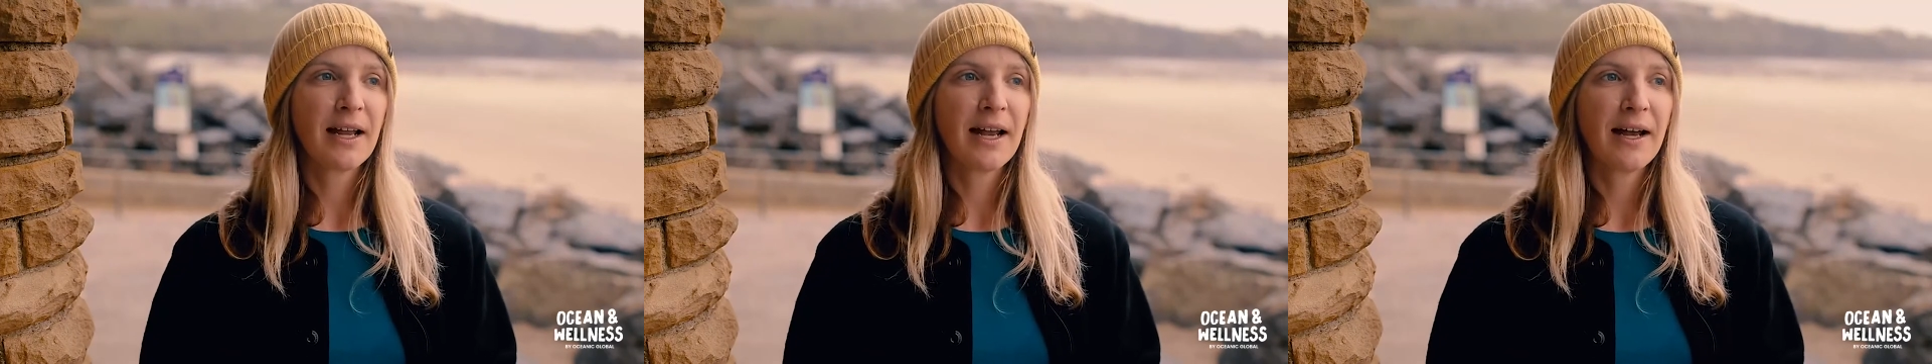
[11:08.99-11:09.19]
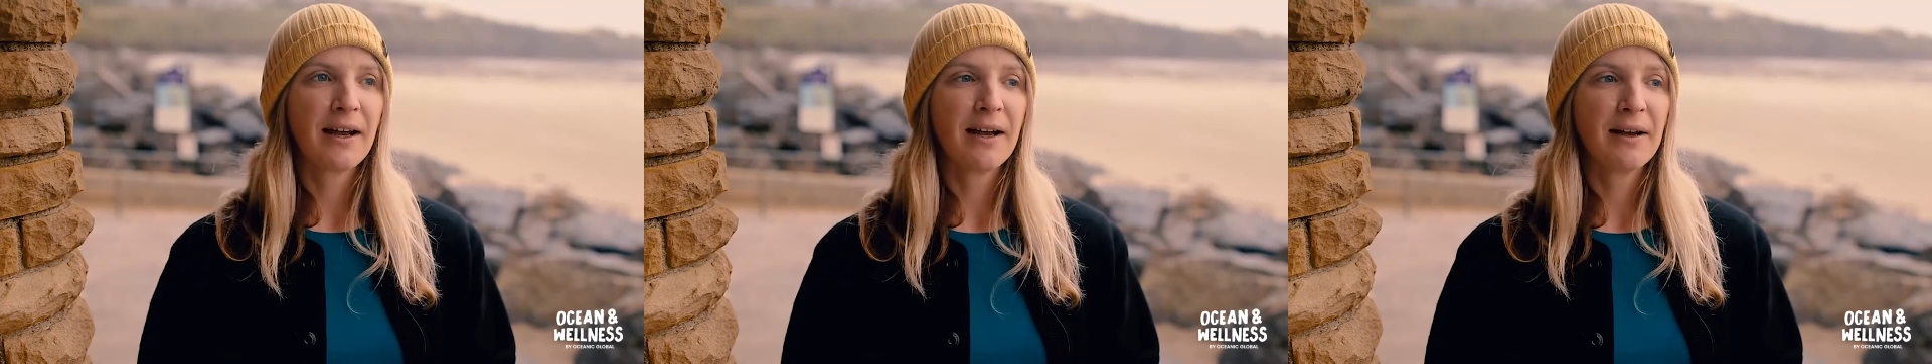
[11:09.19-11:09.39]

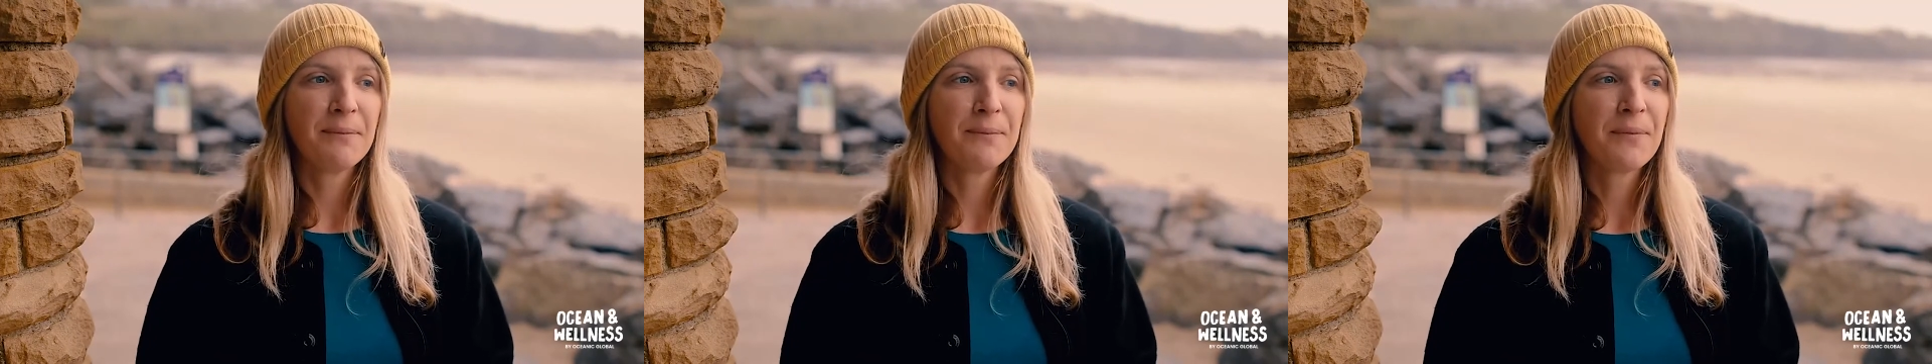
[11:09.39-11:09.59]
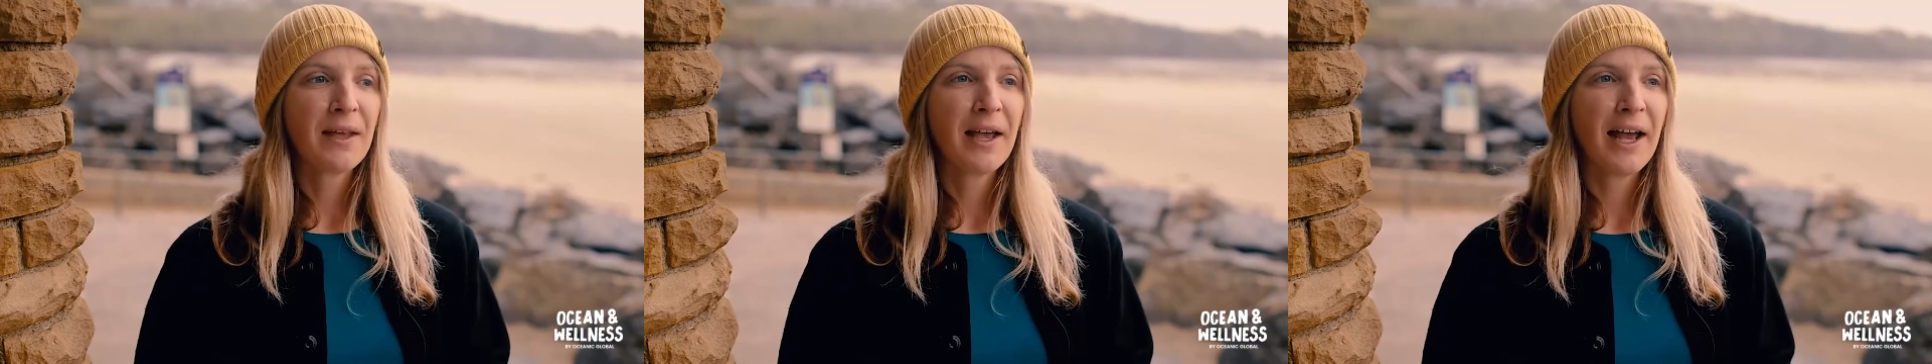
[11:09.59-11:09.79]

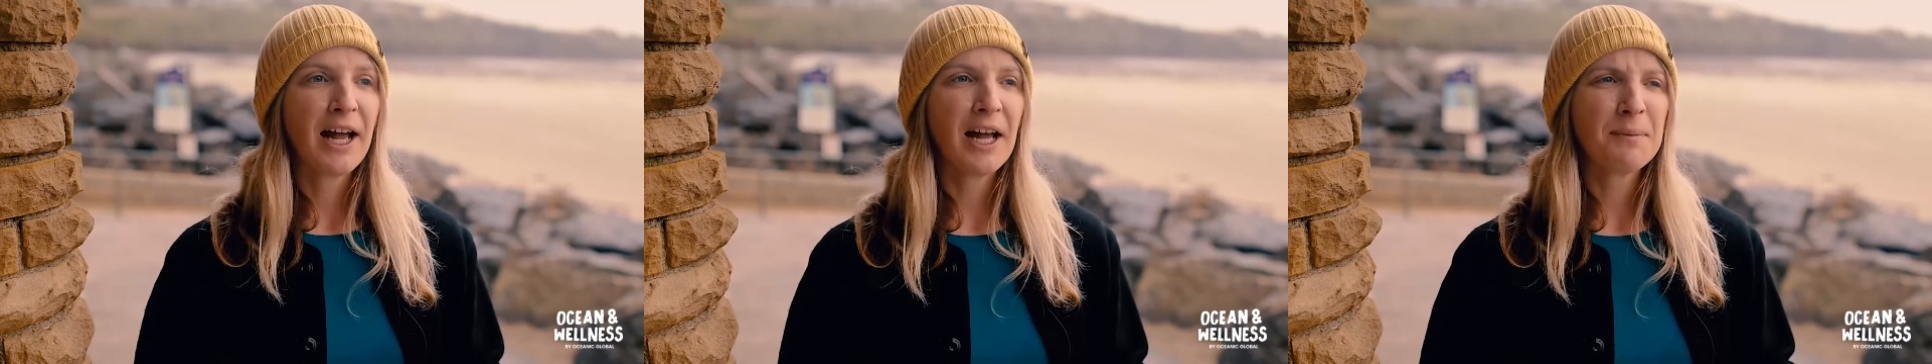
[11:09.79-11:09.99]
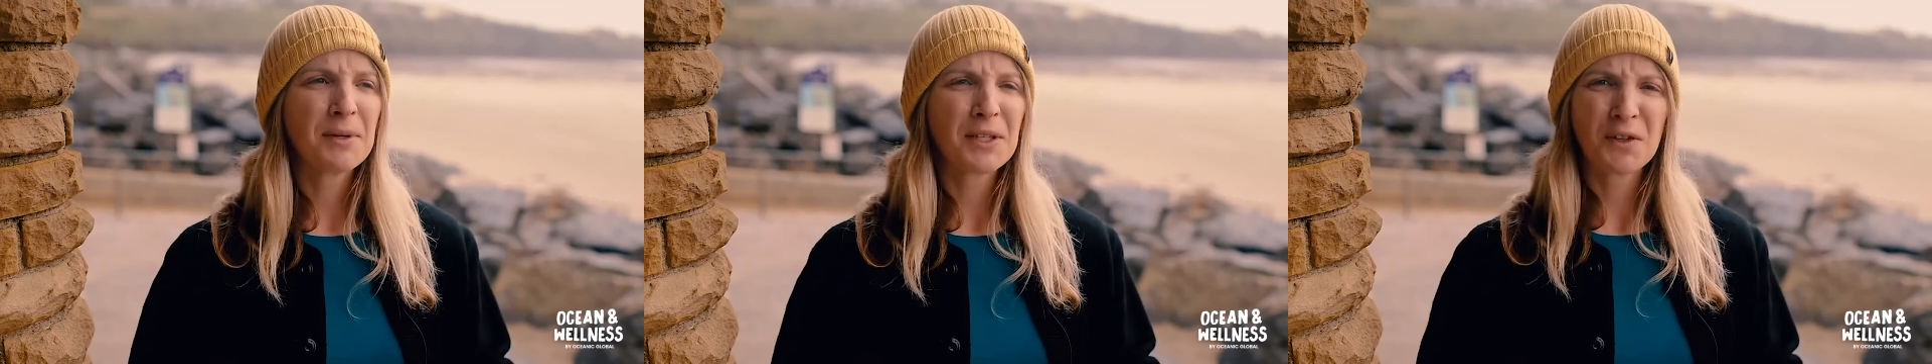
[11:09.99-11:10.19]

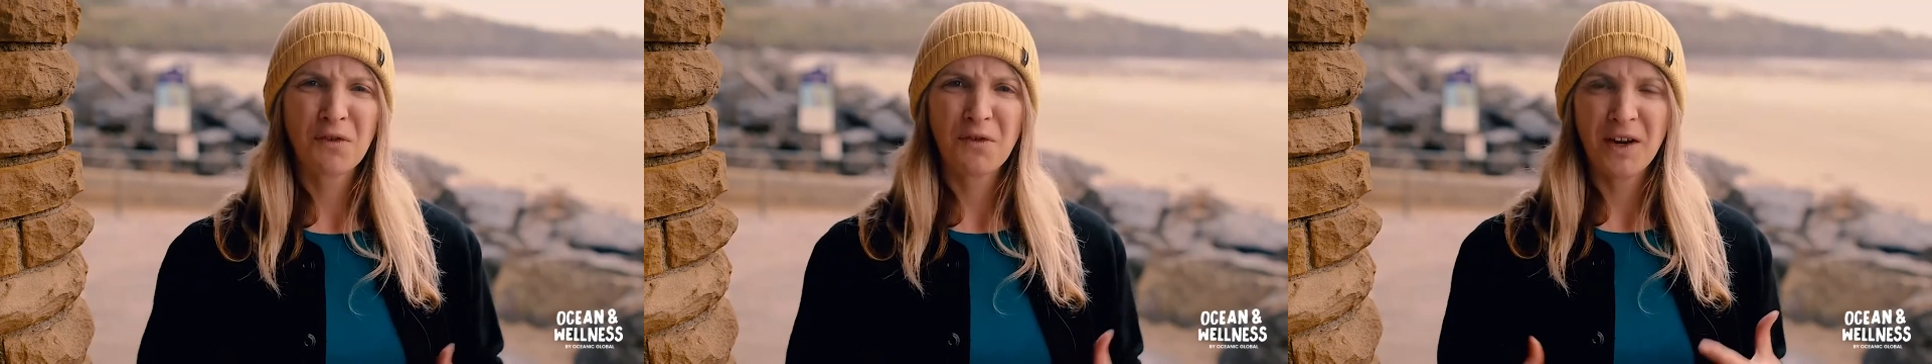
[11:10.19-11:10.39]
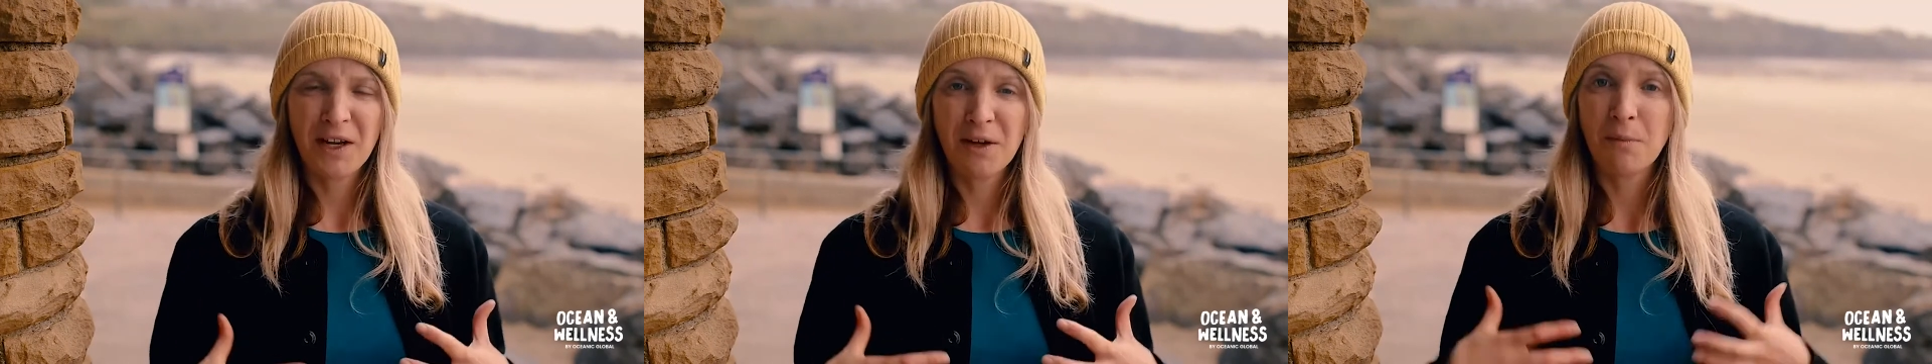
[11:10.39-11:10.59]
help us
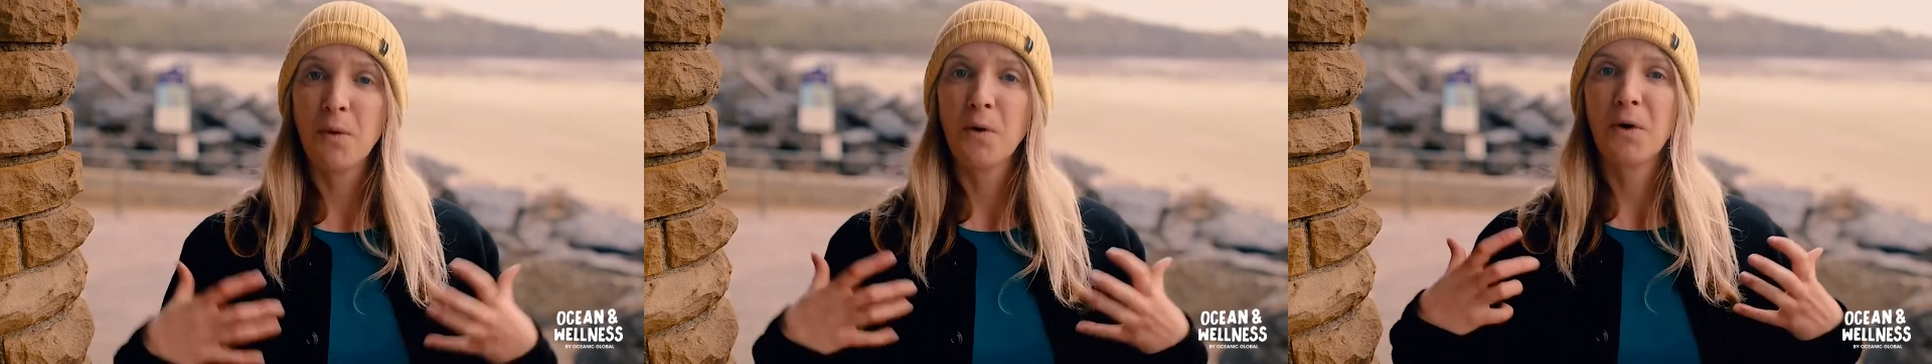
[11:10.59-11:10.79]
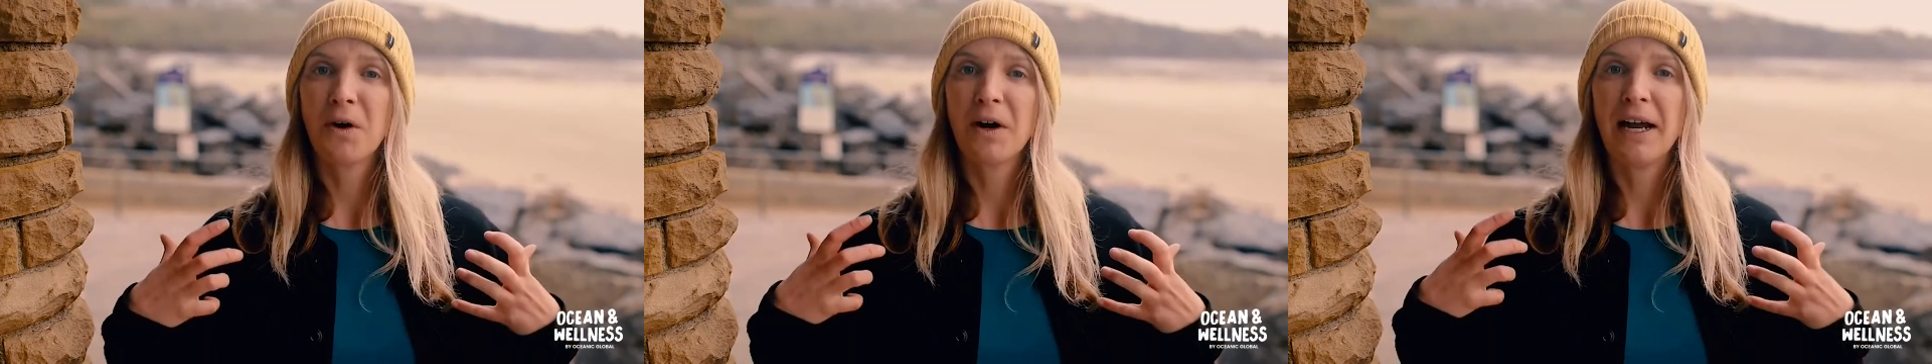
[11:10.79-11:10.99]
feel
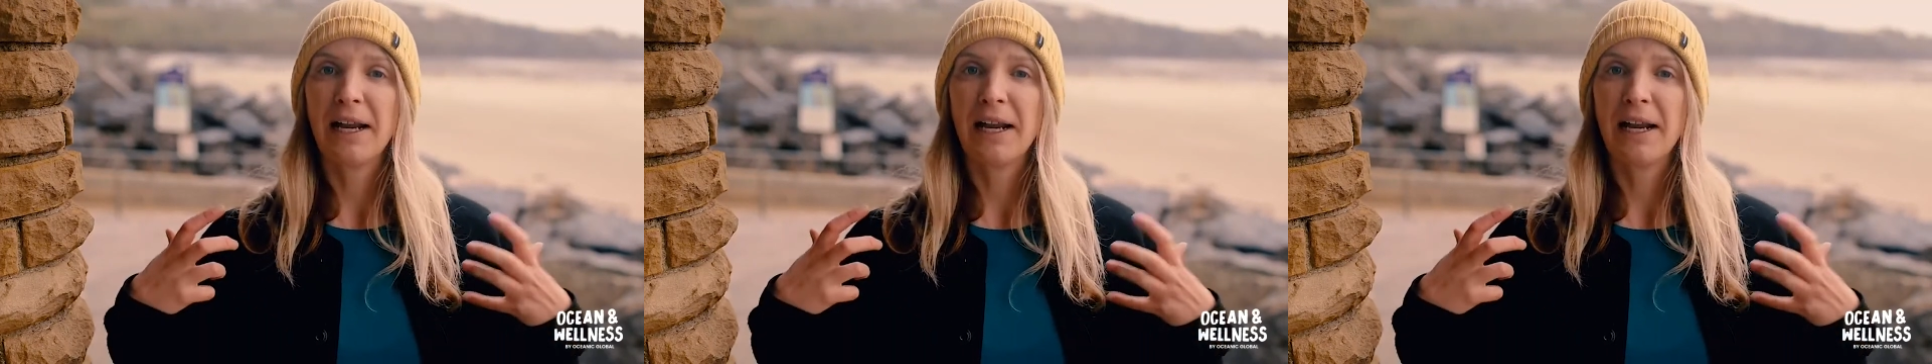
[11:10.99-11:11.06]
more